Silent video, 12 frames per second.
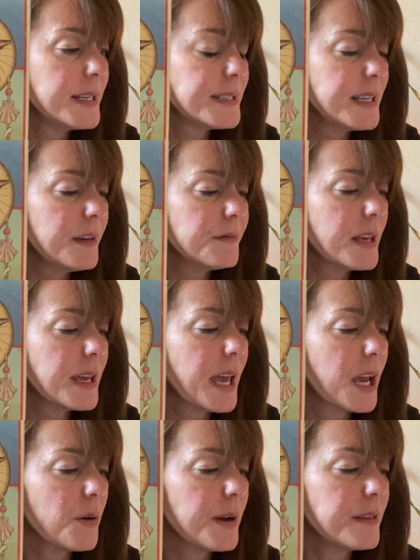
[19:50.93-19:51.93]
See if they
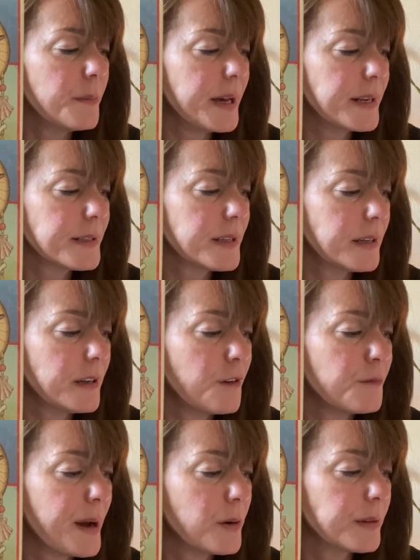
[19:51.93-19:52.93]
carry the medicine
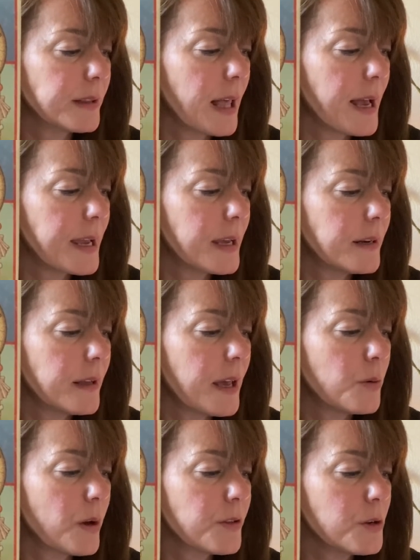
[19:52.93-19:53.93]
of Mountain Lion
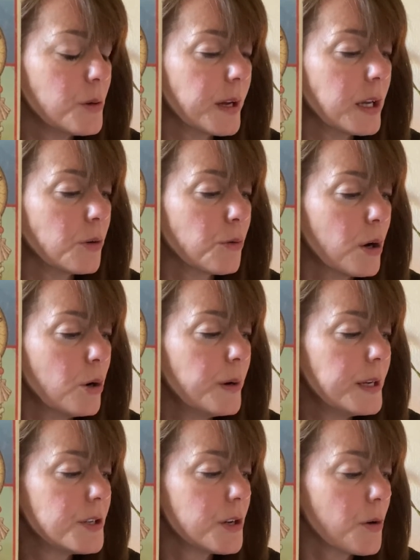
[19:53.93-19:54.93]
and whether you can grow
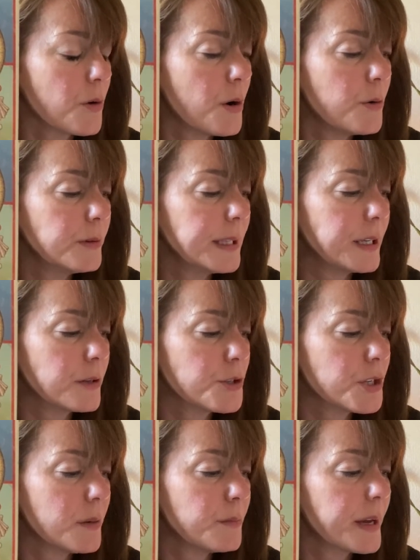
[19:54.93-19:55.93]
into your own
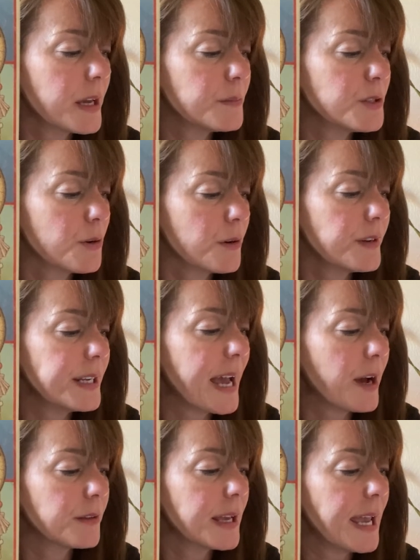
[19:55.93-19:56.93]
leadership by observing
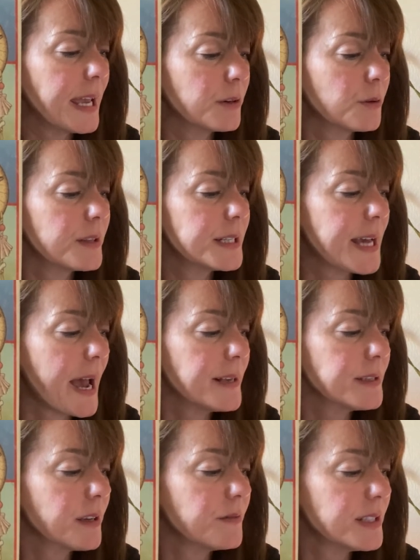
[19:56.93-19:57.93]
how they handle the
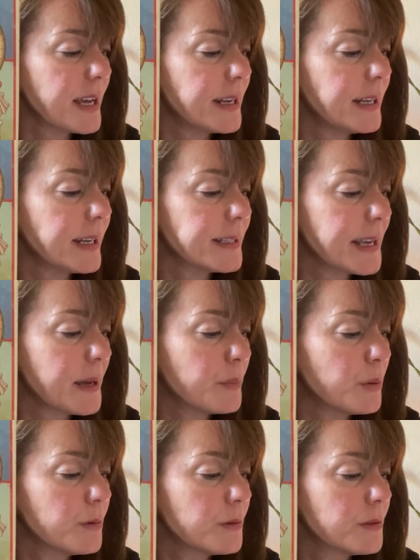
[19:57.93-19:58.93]
task of setting
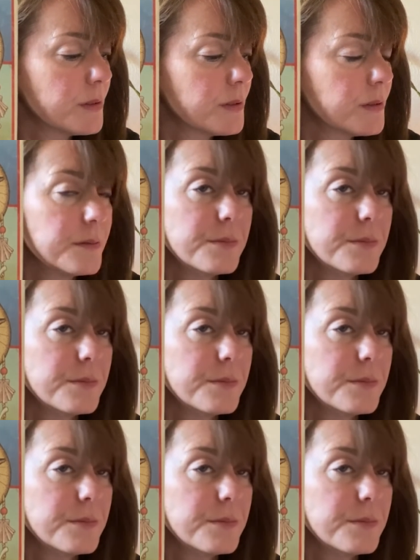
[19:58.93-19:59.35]
examples.